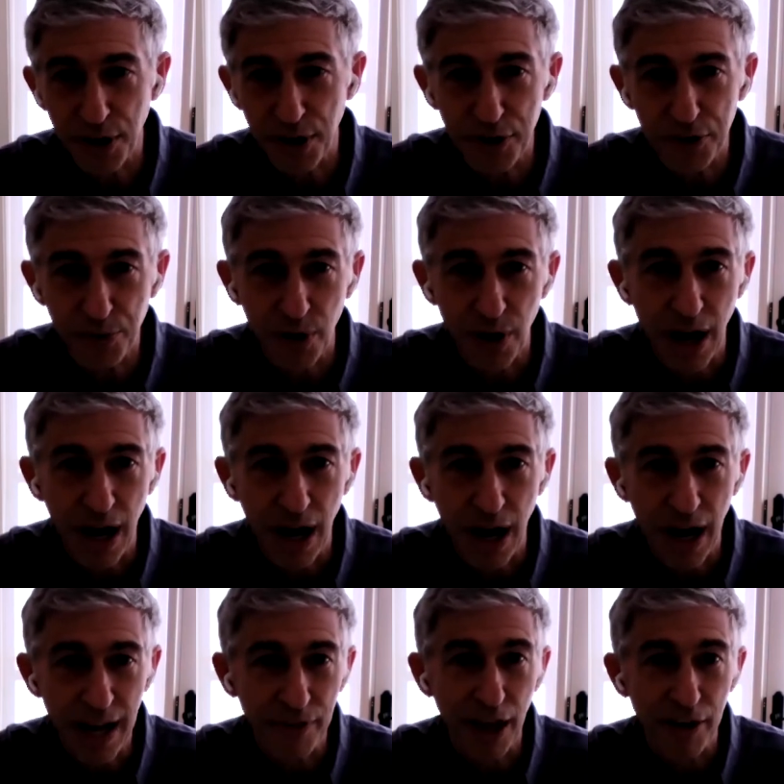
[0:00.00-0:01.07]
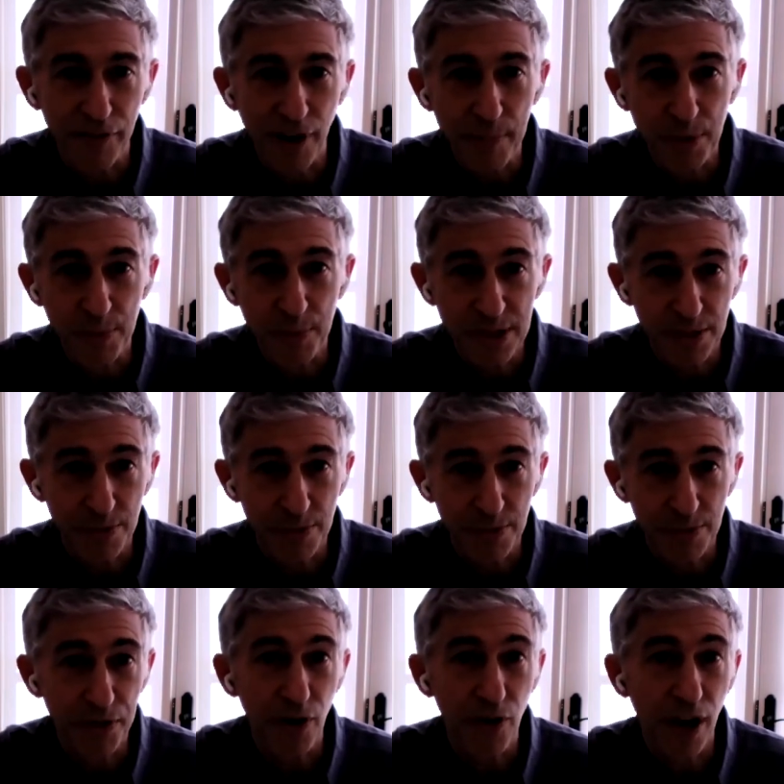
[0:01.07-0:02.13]
of those areas where I have a lot of optimism
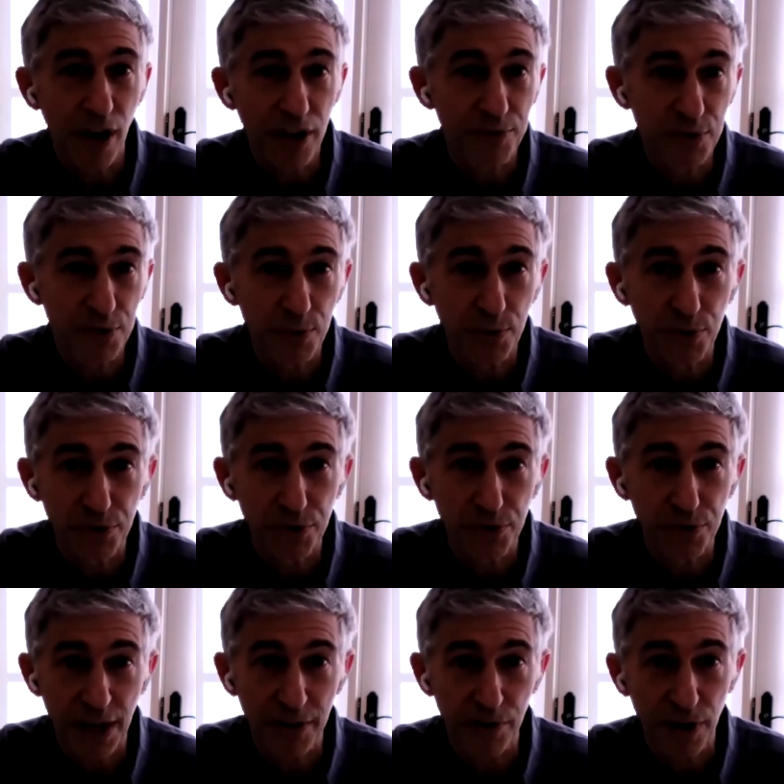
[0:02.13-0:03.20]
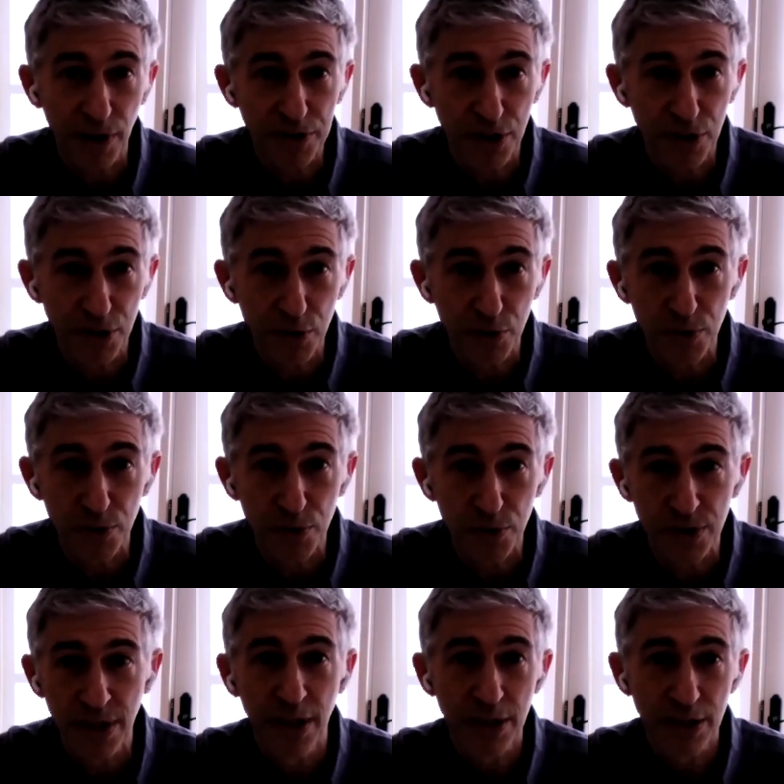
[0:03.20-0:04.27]
that there are lots of tools that for us to
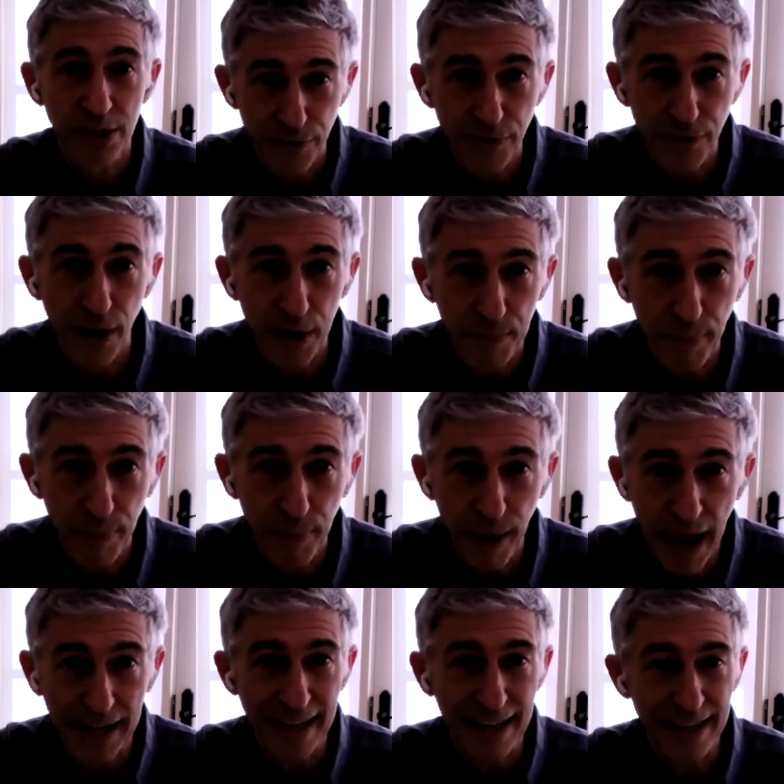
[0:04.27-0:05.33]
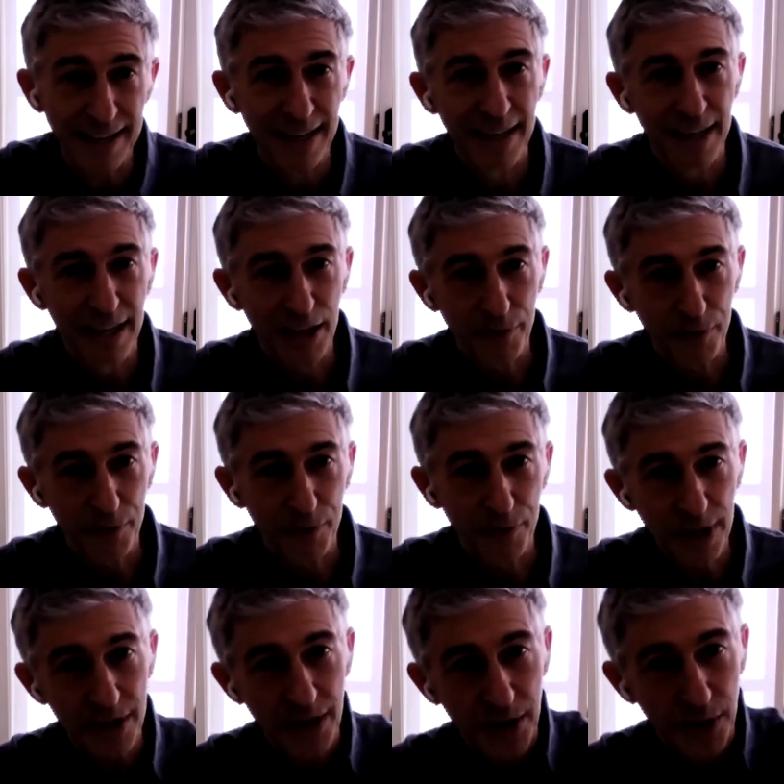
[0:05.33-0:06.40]
use to fight back. And if we
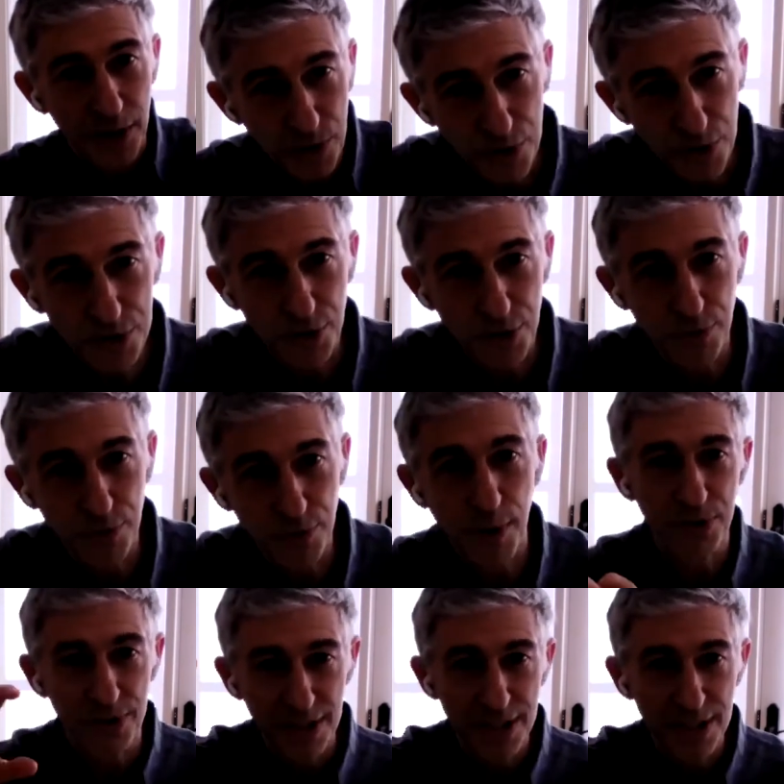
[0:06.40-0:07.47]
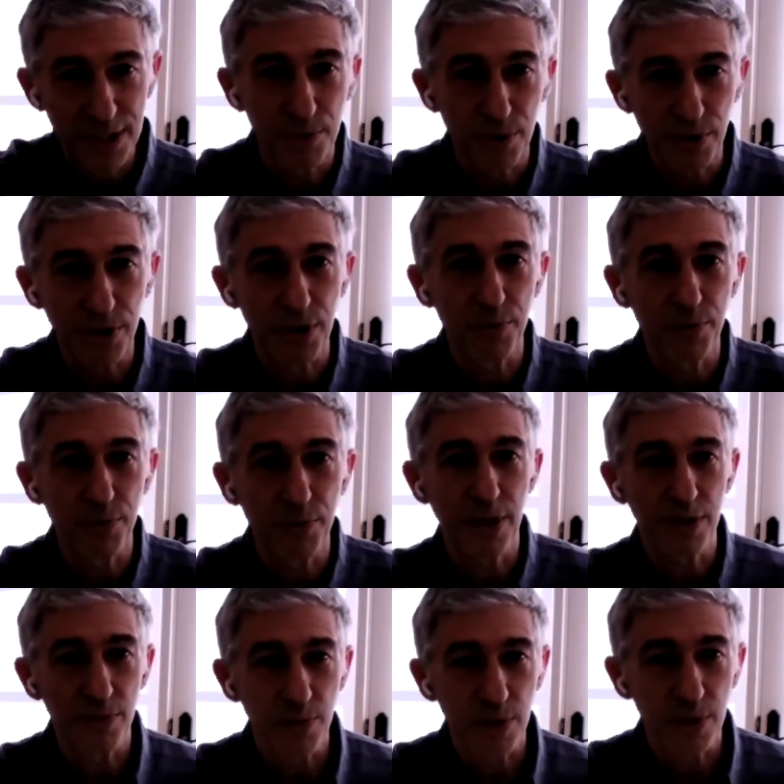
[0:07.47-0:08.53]
can reduce corruption, similarly, we
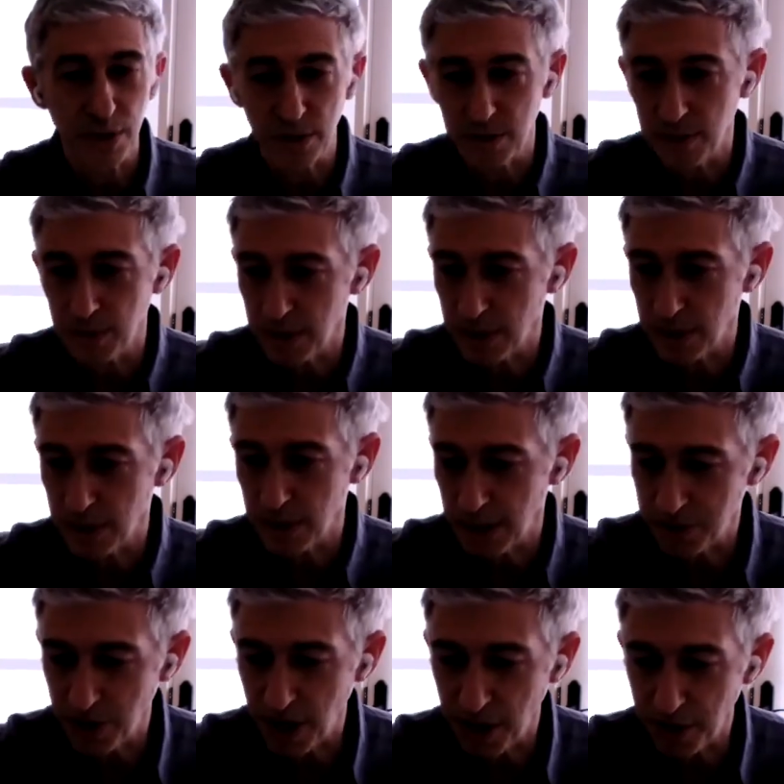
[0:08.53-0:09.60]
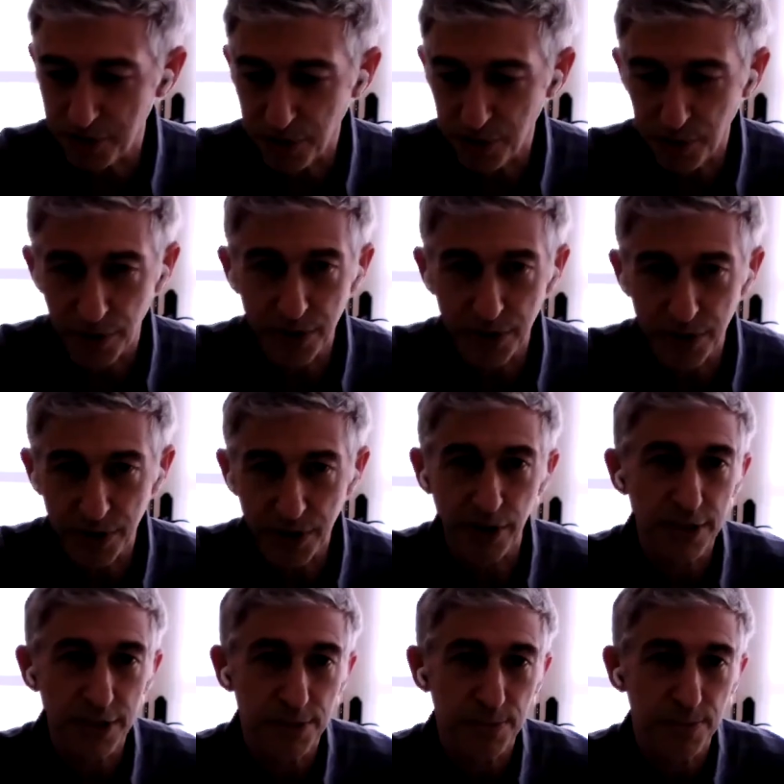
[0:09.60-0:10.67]
can we can uh, challenge
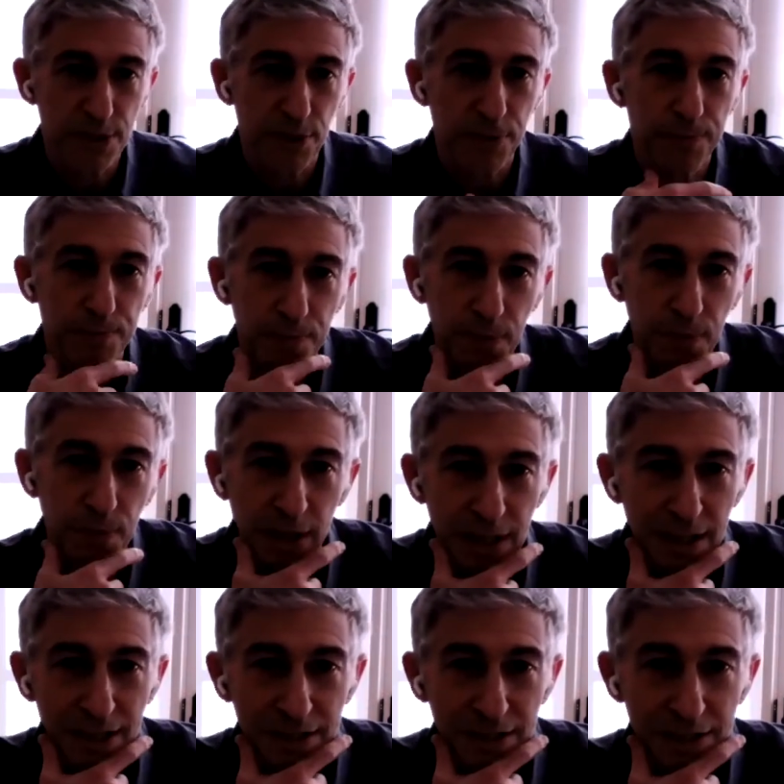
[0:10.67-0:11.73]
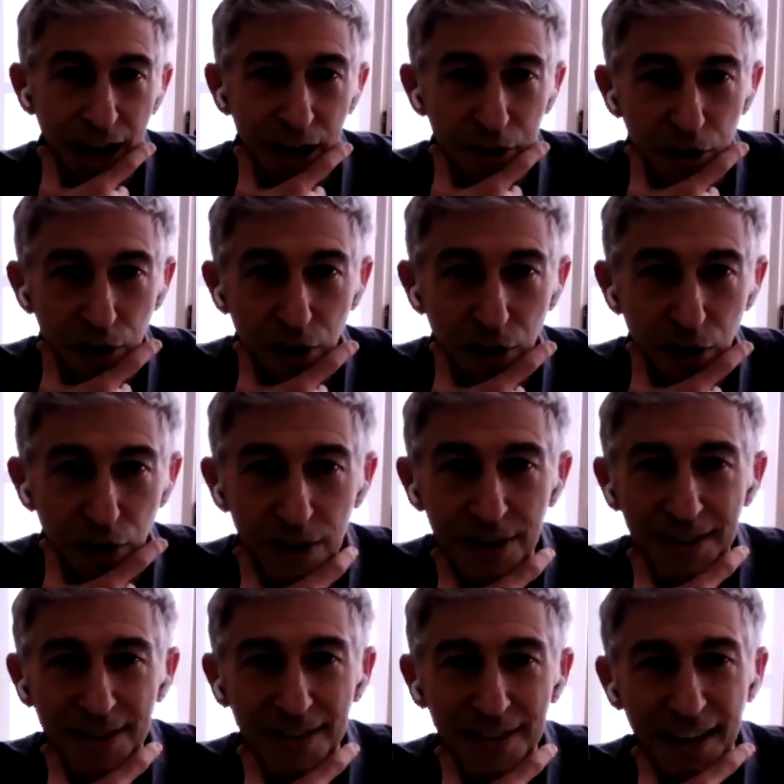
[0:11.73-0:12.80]
authoritarianism. So it's not all
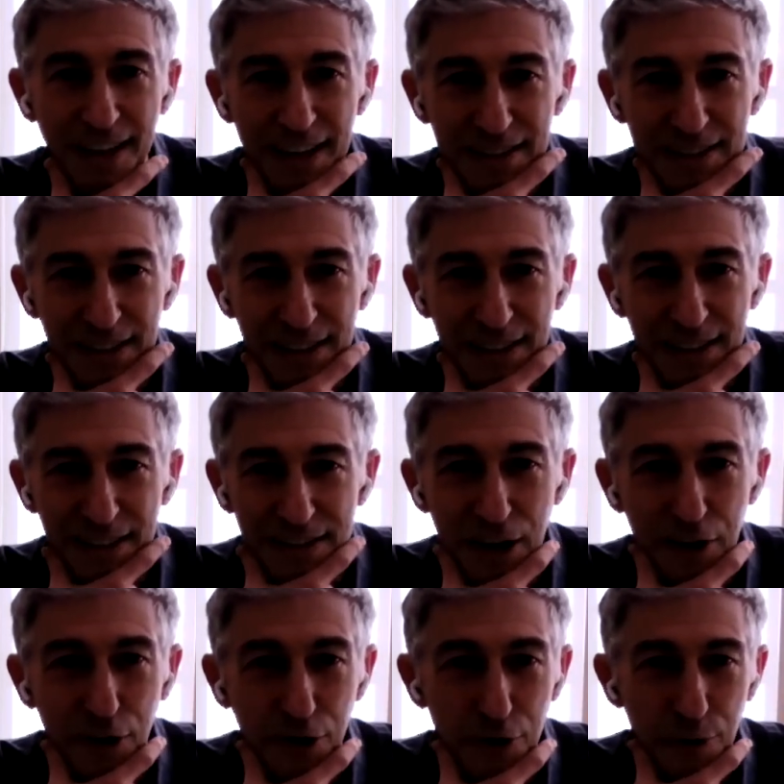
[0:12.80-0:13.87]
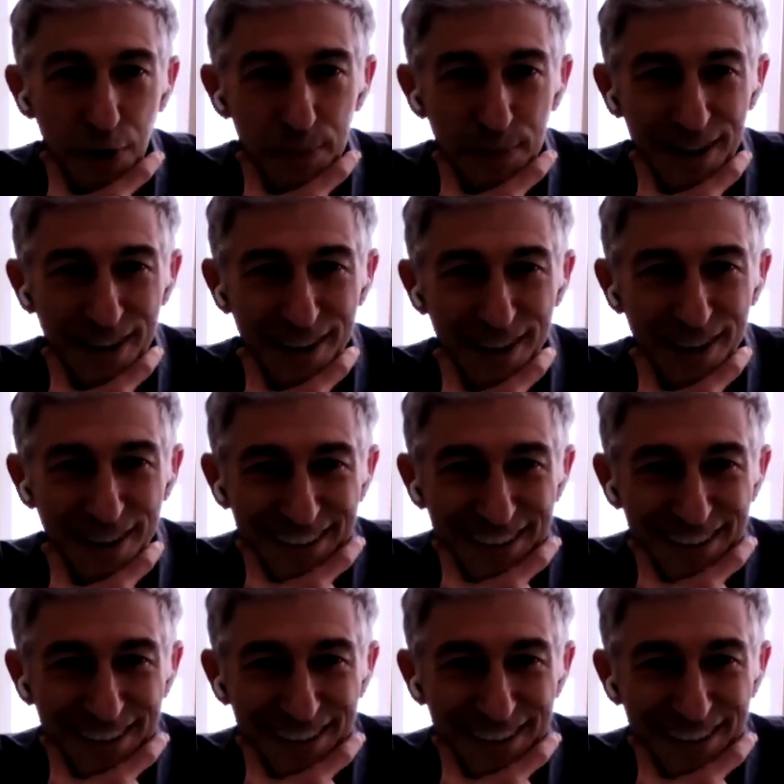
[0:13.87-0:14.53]
it's, it's not all grim.